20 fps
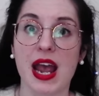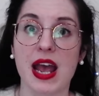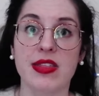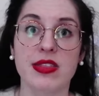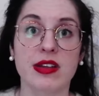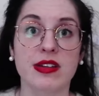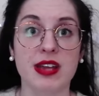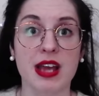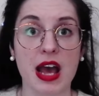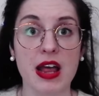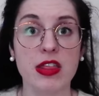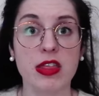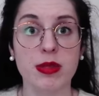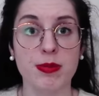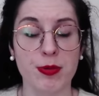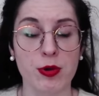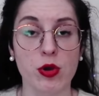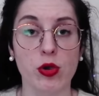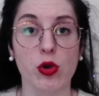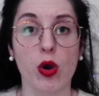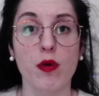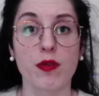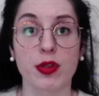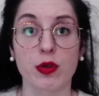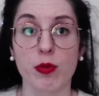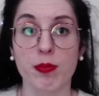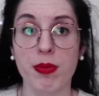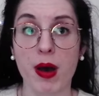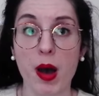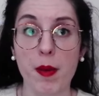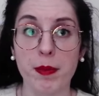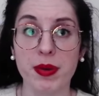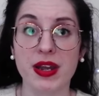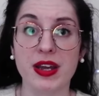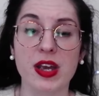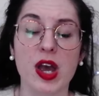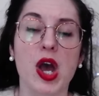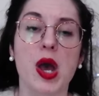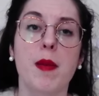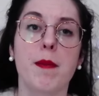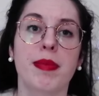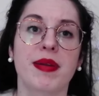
In the 10th book of the Republic,